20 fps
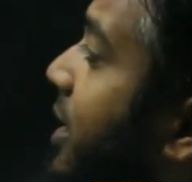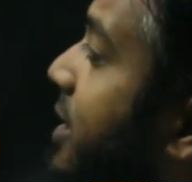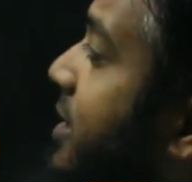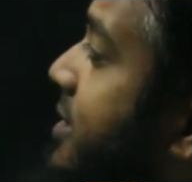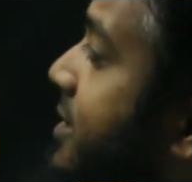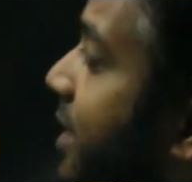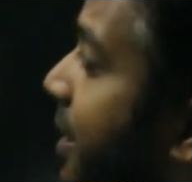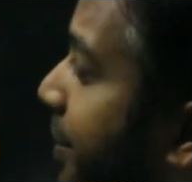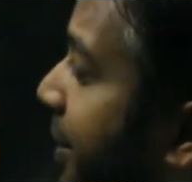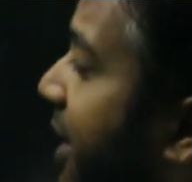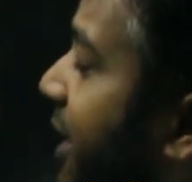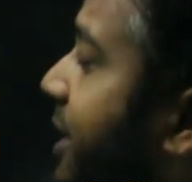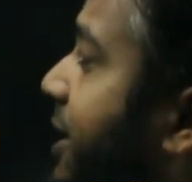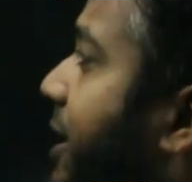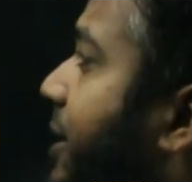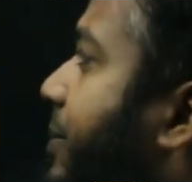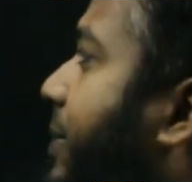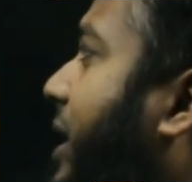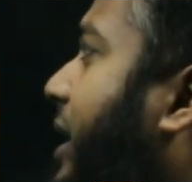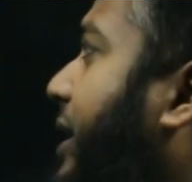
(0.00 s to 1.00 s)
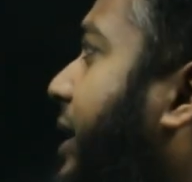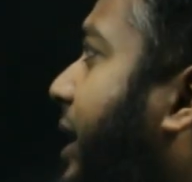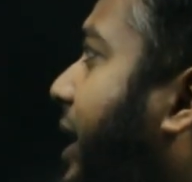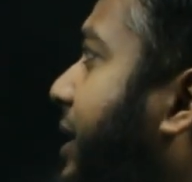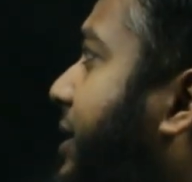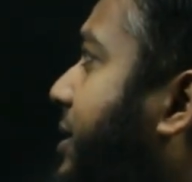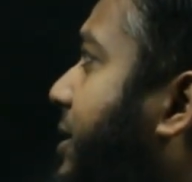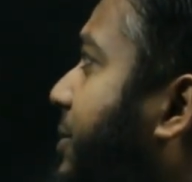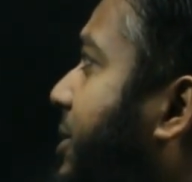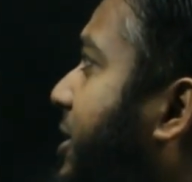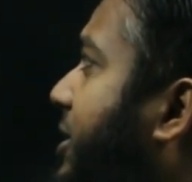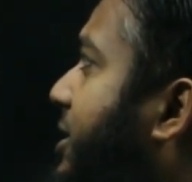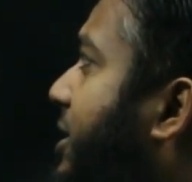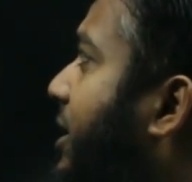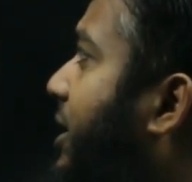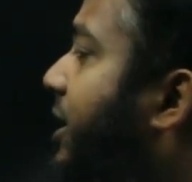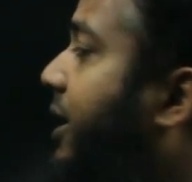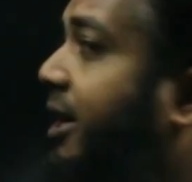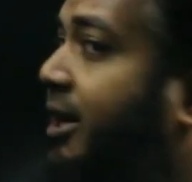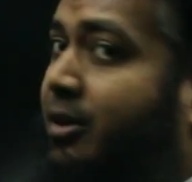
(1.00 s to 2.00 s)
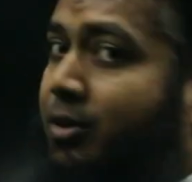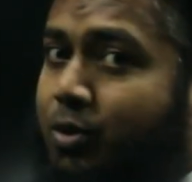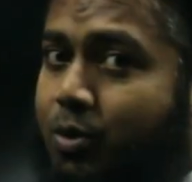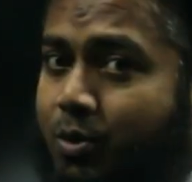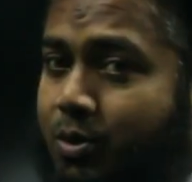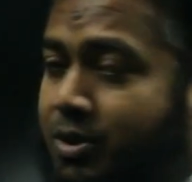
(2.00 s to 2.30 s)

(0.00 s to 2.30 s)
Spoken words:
separated by 80 meter in 2